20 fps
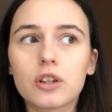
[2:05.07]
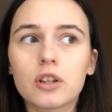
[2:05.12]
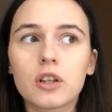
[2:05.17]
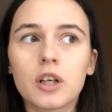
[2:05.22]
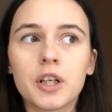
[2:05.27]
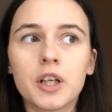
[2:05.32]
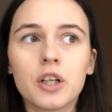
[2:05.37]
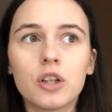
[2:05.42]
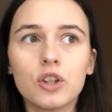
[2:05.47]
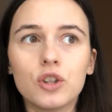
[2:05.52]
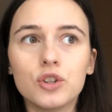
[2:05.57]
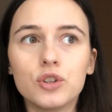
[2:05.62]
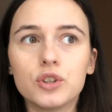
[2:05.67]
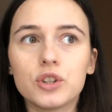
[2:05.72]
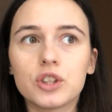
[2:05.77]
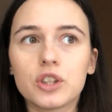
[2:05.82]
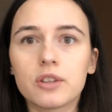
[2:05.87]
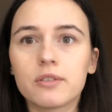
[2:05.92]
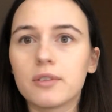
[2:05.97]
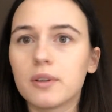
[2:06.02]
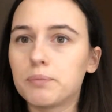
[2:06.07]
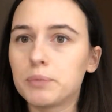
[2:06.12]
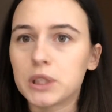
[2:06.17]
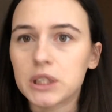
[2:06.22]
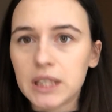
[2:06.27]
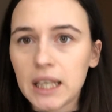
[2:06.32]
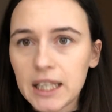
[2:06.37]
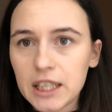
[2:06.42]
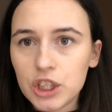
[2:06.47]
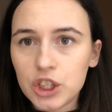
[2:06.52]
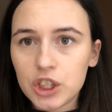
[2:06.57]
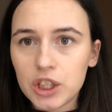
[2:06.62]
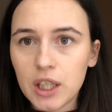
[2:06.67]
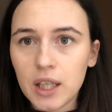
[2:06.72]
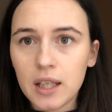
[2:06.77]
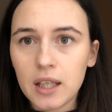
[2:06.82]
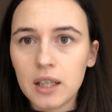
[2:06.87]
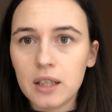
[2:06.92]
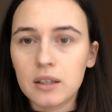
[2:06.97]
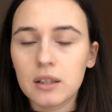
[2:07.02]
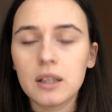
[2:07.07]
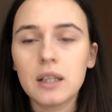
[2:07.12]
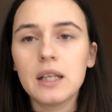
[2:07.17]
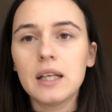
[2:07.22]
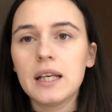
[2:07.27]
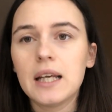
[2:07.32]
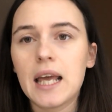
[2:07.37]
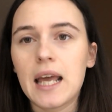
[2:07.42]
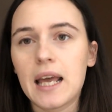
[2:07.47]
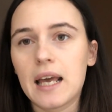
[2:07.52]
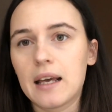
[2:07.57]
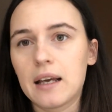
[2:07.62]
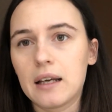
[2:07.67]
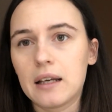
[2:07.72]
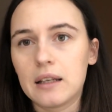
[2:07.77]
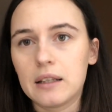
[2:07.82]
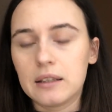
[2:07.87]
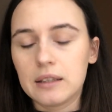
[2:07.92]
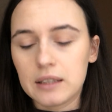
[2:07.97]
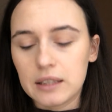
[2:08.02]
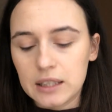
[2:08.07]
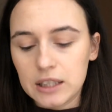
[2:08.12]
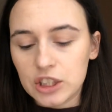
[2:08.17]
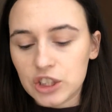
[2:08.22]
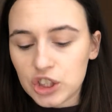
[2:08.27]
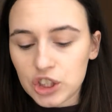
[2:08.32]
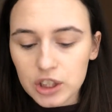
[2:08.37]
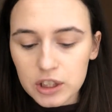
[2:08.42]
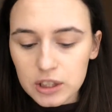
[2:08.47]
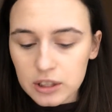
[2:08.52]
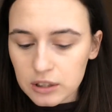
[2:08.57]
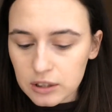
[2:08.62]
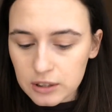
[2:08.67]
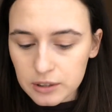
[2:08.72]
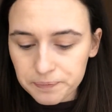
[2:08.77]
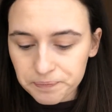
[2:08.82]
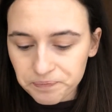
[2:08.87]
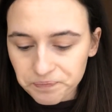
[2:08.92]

gonna lose your reputation, and it's just